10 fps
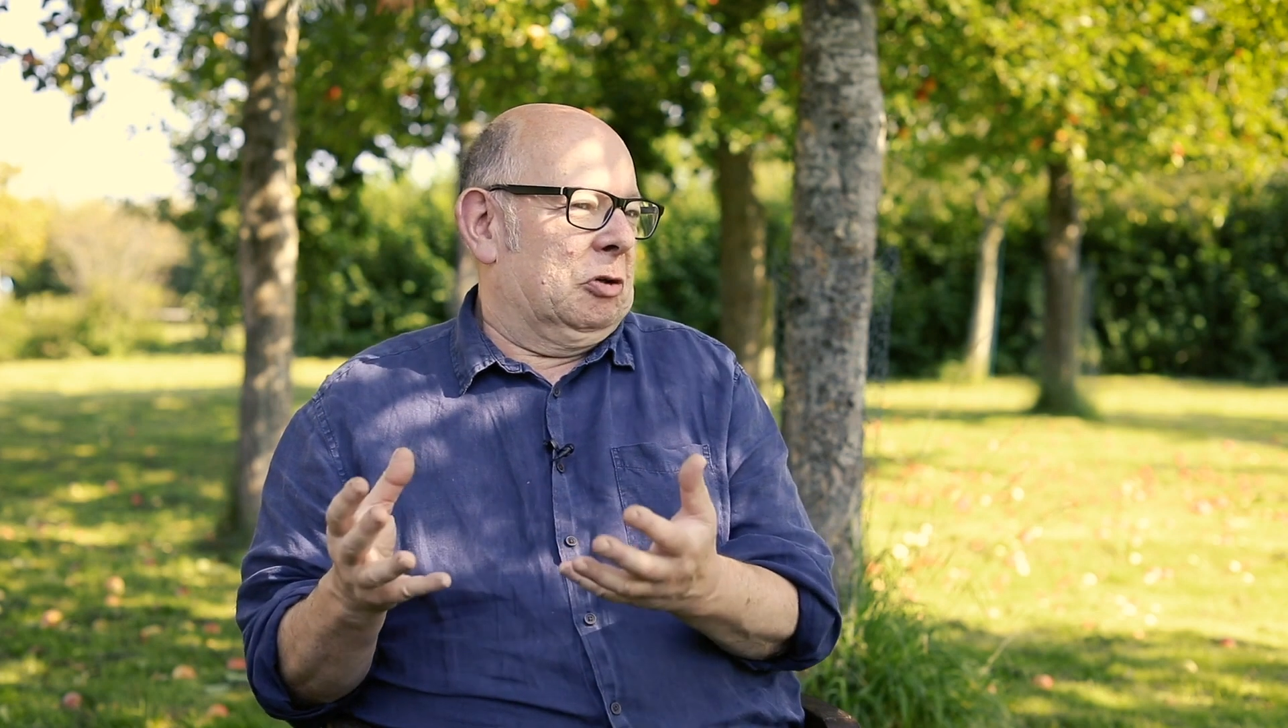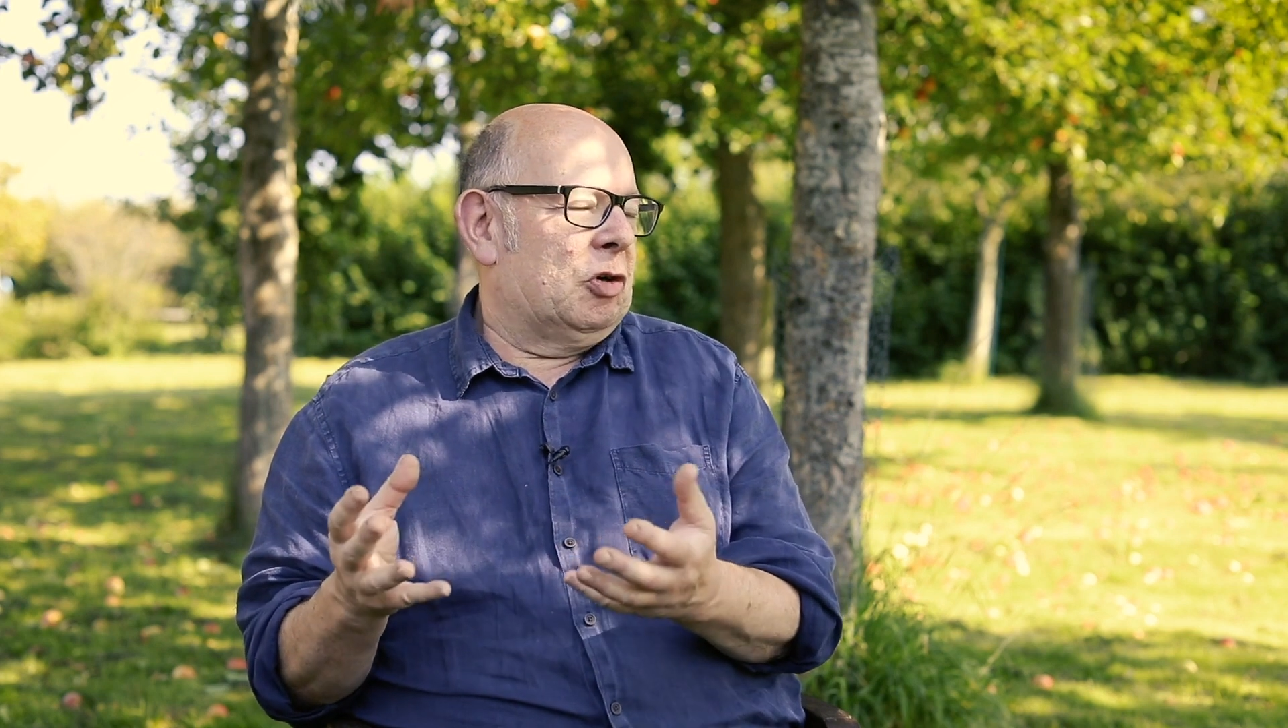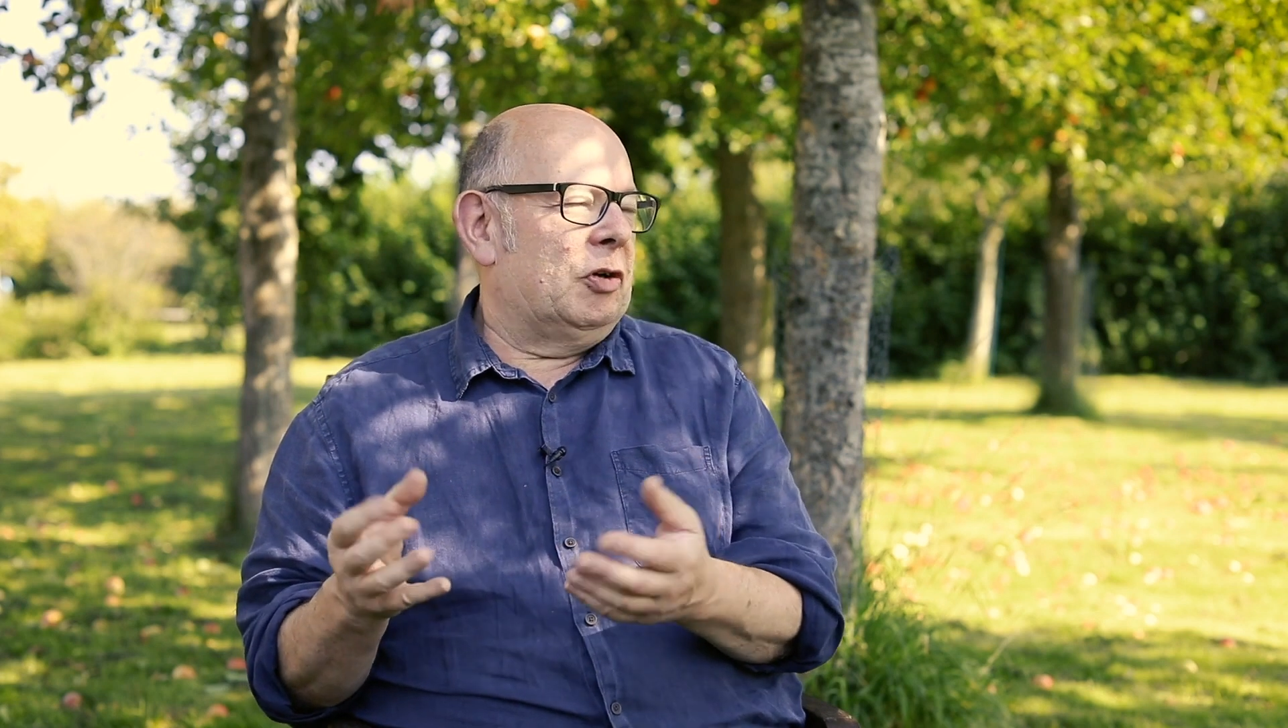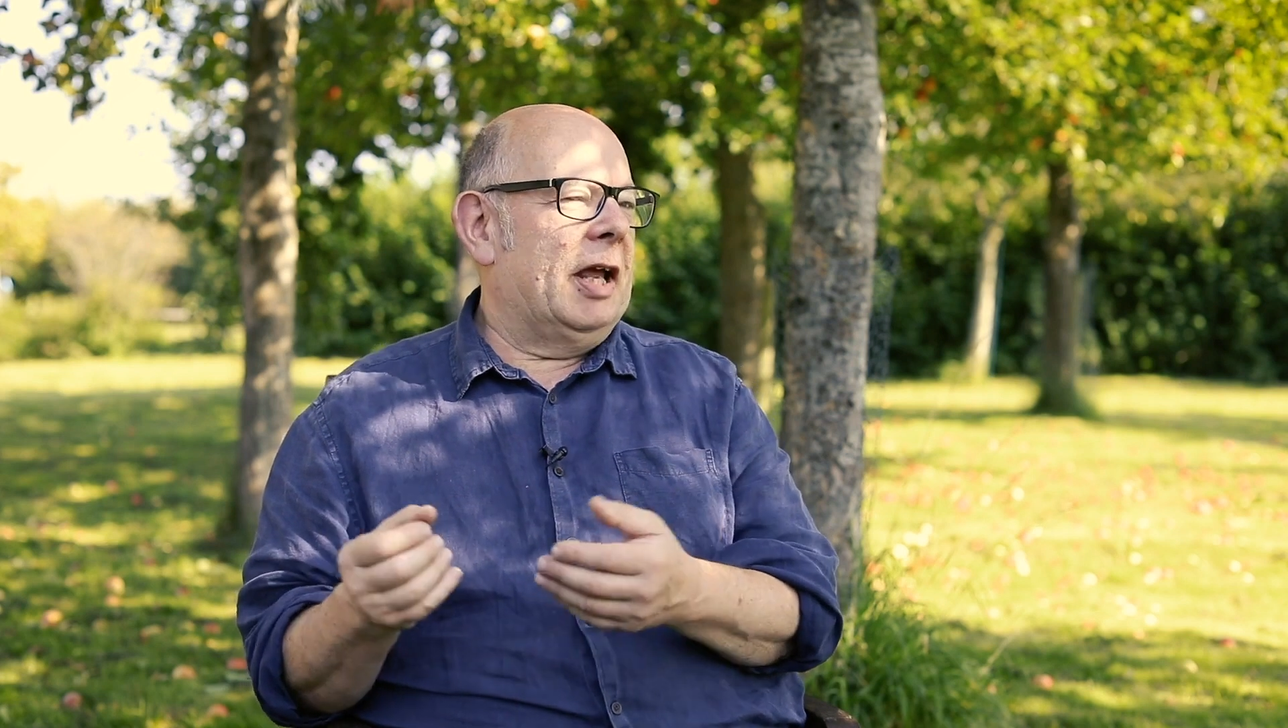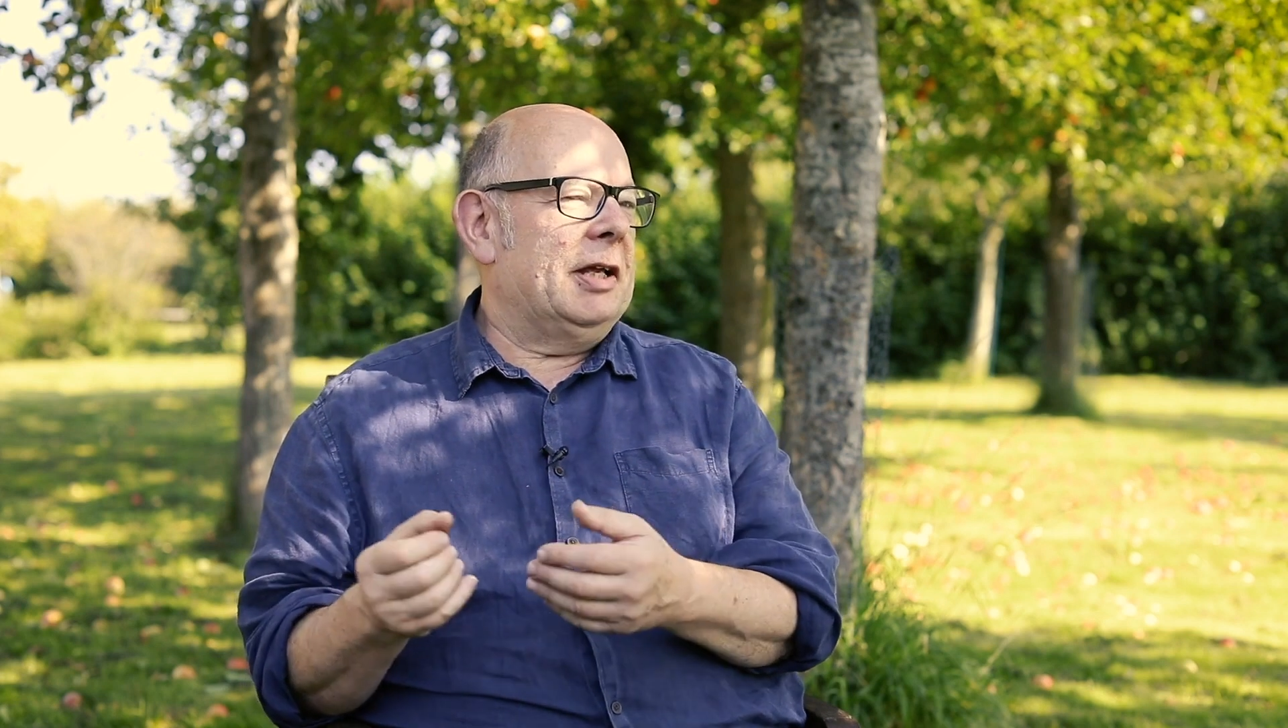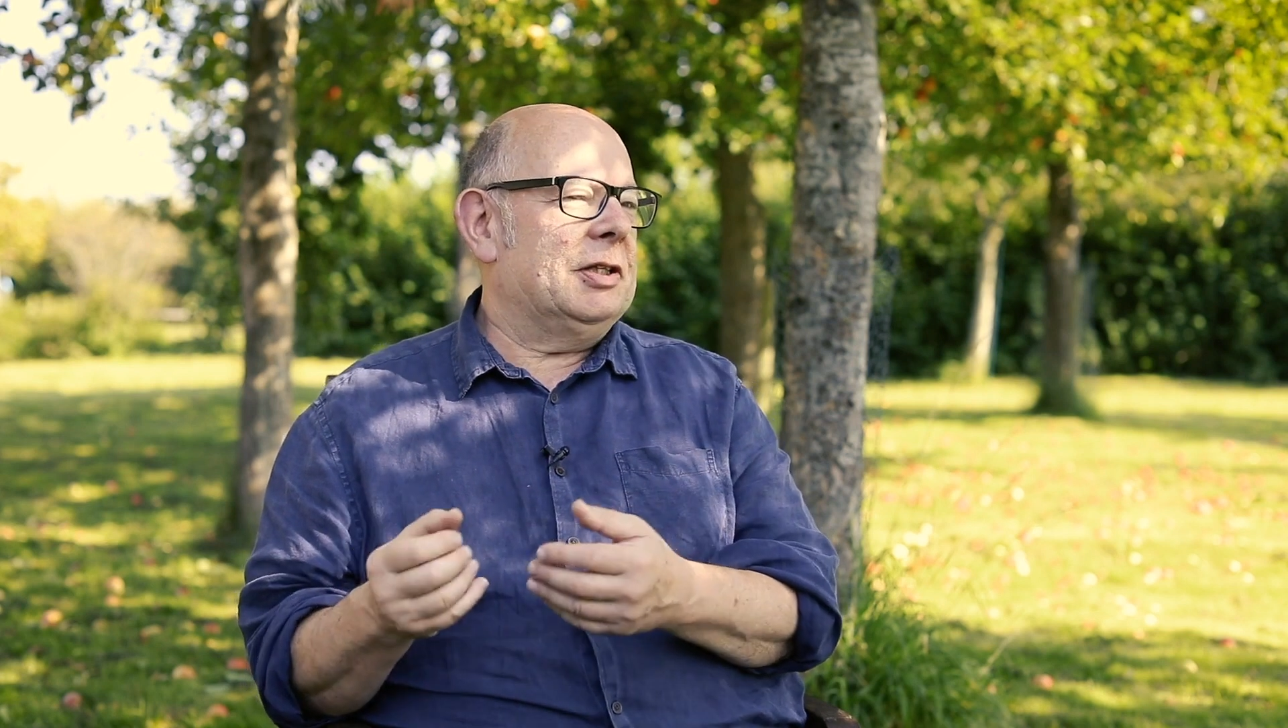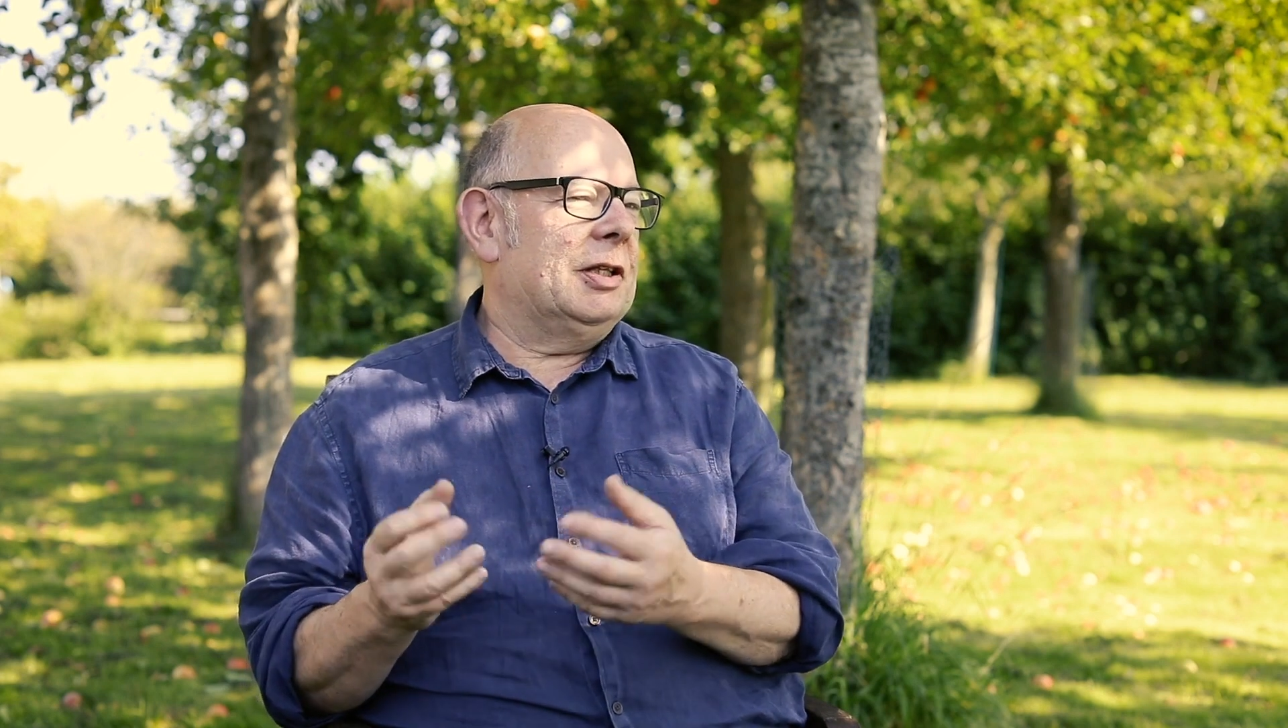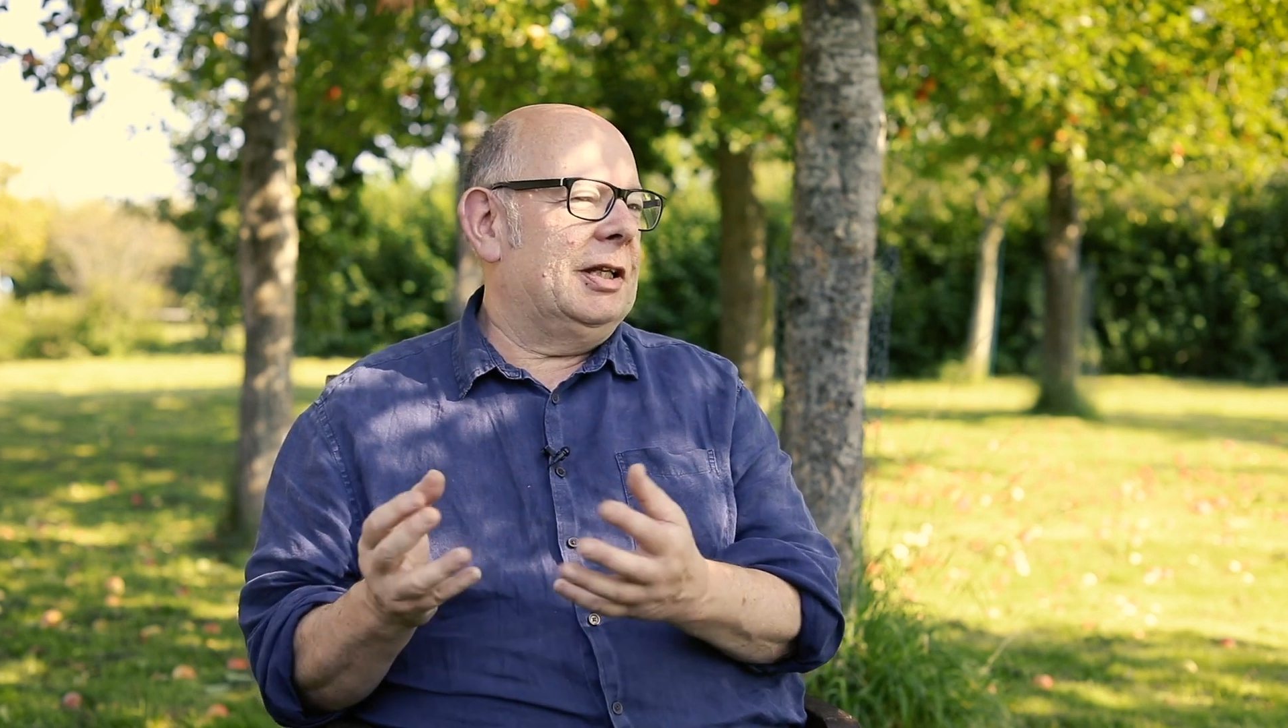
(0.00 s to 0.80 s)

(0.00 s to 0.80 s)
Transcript: create at